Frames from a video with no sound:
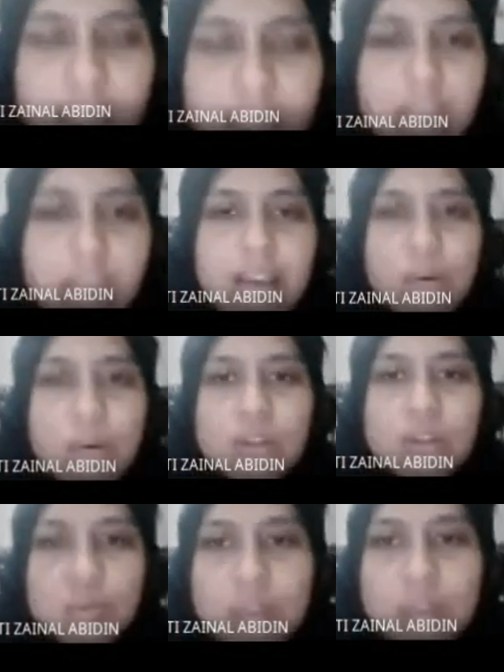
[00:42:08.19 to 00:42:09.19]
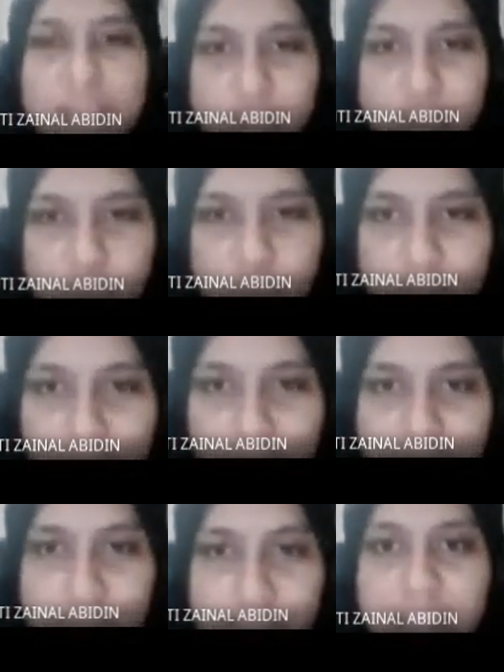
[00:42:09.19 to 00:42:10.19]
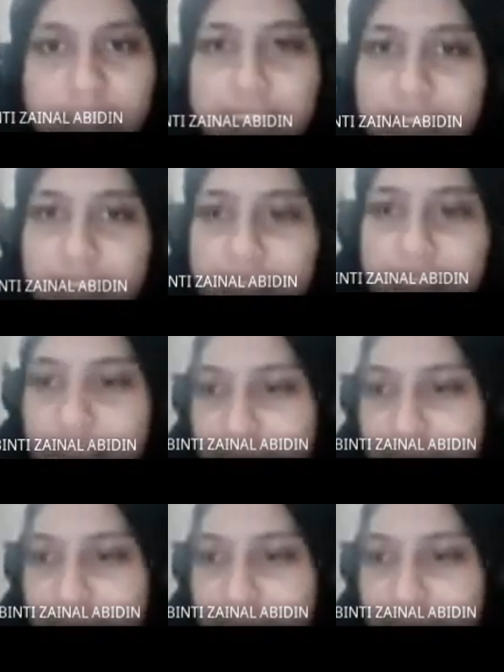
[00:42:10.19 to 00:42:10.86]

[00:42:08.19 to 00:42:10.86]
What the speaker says: I want to ask you guys, is this